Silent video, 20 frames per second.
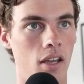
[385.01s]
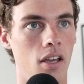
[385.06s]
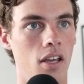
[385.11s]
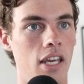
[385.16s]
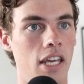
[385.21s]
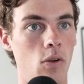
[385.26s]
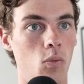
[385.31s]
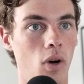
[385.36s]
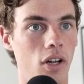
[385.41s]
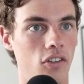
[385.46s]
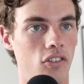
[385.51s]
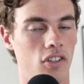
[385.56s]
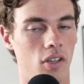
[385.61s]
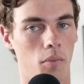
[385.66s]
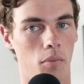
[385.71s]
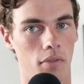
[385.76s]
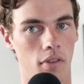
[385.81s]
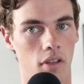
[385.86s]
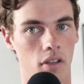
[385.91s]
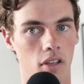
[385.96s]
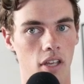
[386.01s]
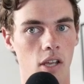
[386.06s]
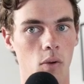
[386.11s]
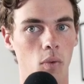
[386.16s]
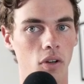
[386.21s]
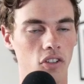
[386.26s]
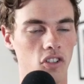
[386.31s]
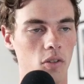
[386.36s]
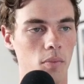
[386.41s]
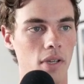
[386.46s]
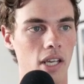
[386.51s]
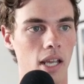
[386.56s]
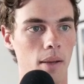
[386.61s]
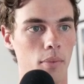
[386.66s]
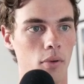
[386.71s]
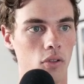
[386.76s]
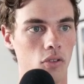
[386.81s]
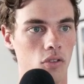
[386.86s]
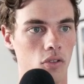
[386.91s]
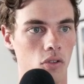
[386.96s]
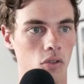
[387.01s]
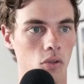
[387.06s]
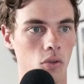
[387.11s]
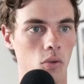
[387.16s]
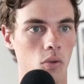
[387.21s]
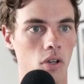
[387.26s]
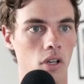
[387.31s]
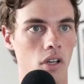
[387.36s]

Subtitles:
He wants something. He wants to be able to